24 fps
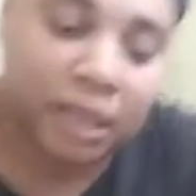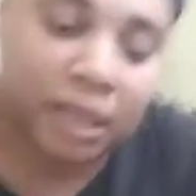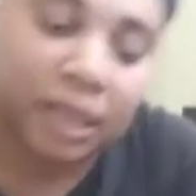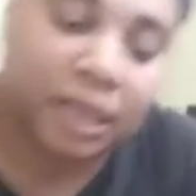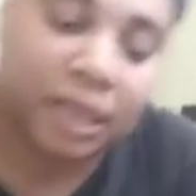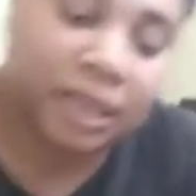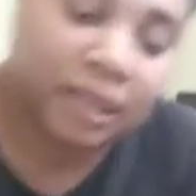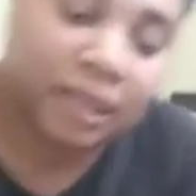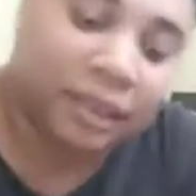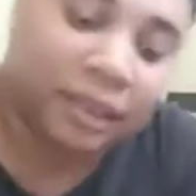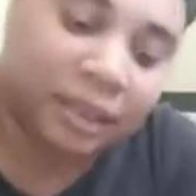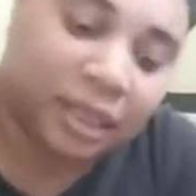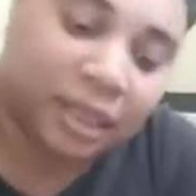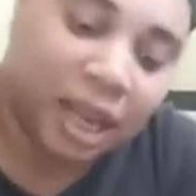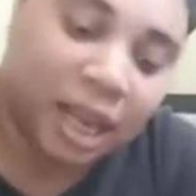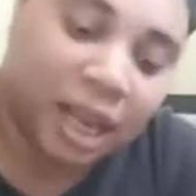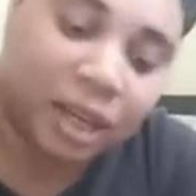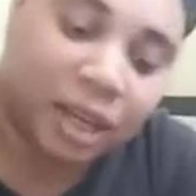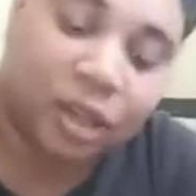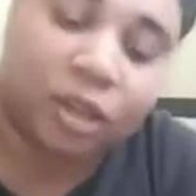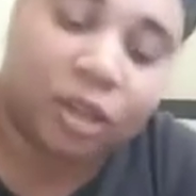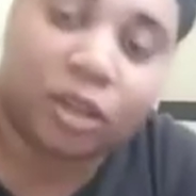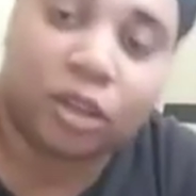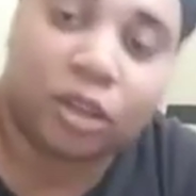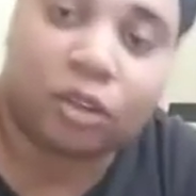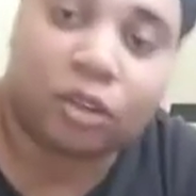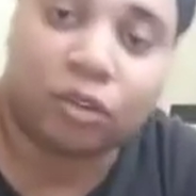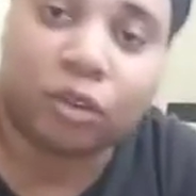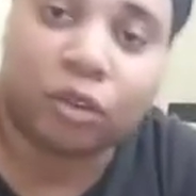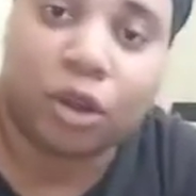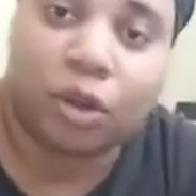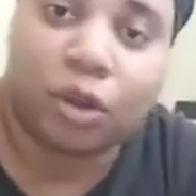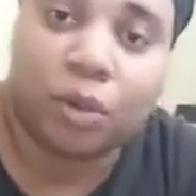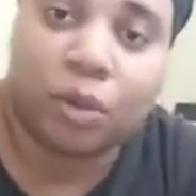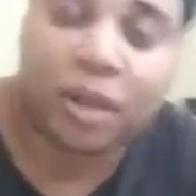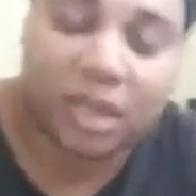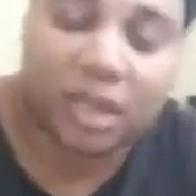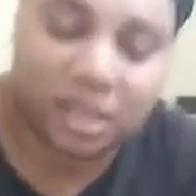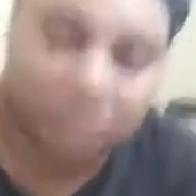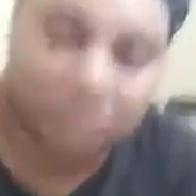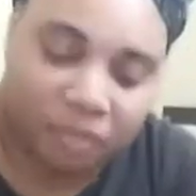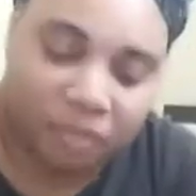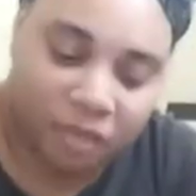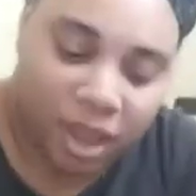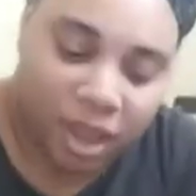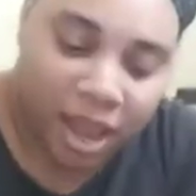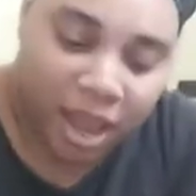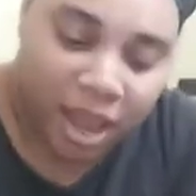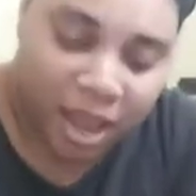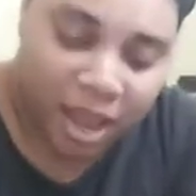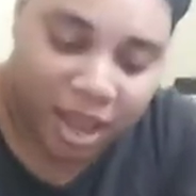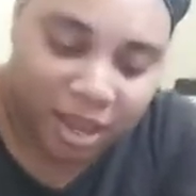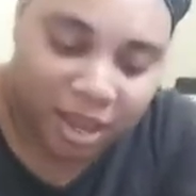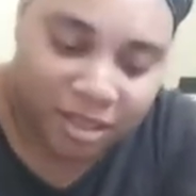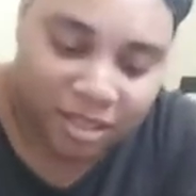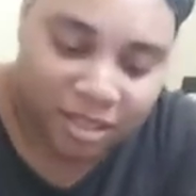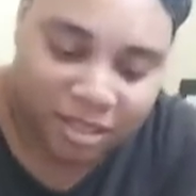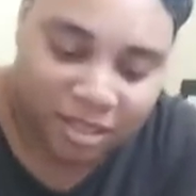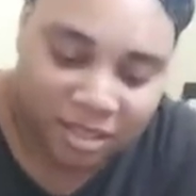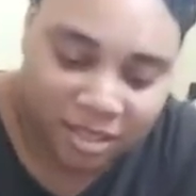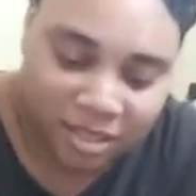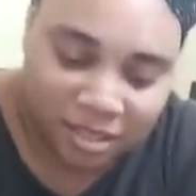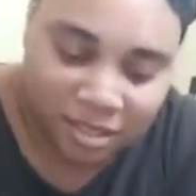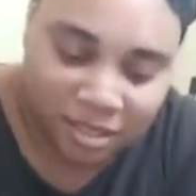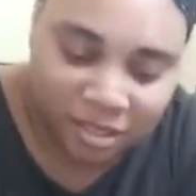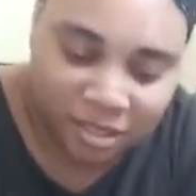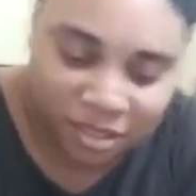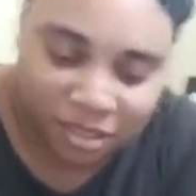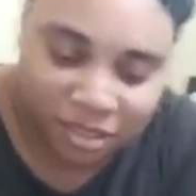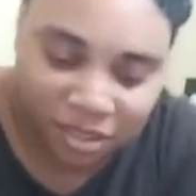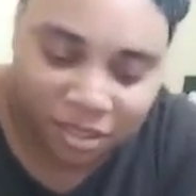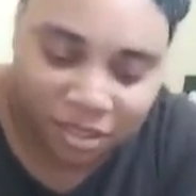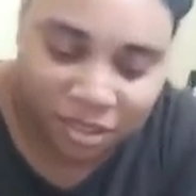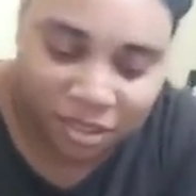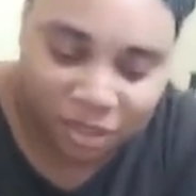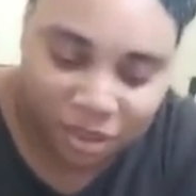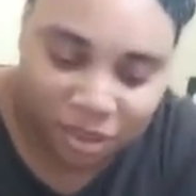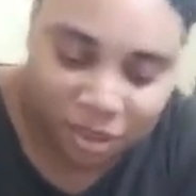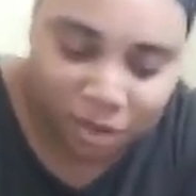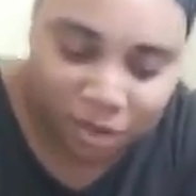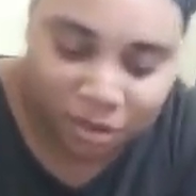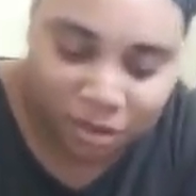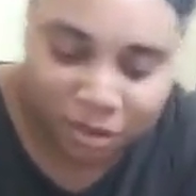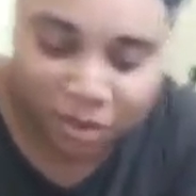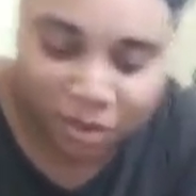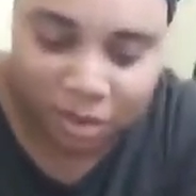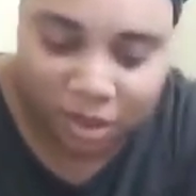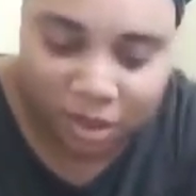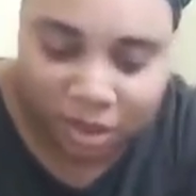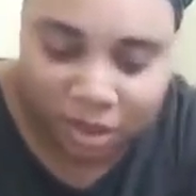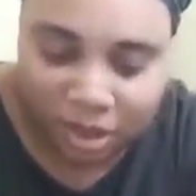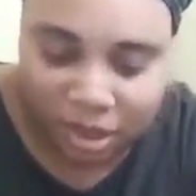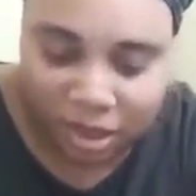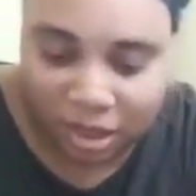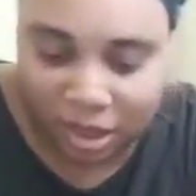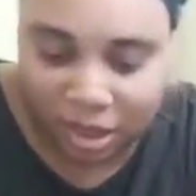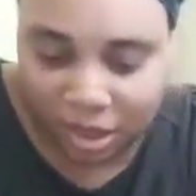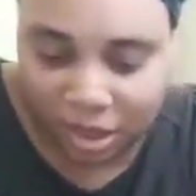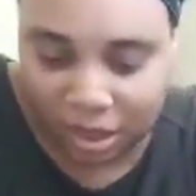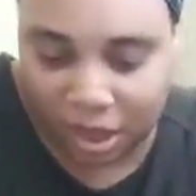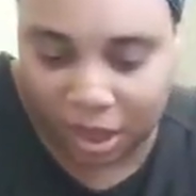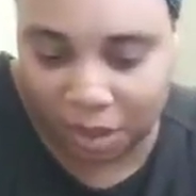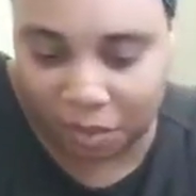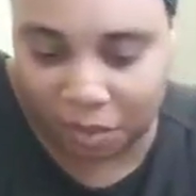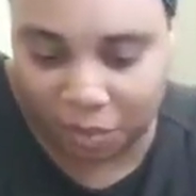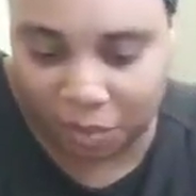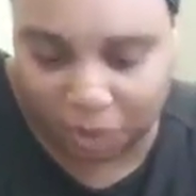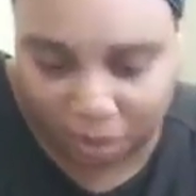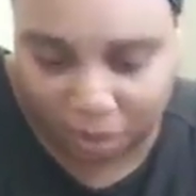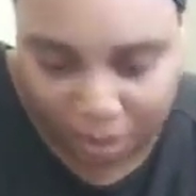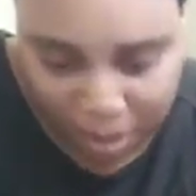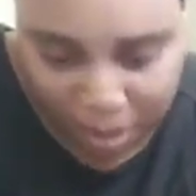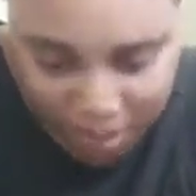it's not going to grow as fast. I got one of my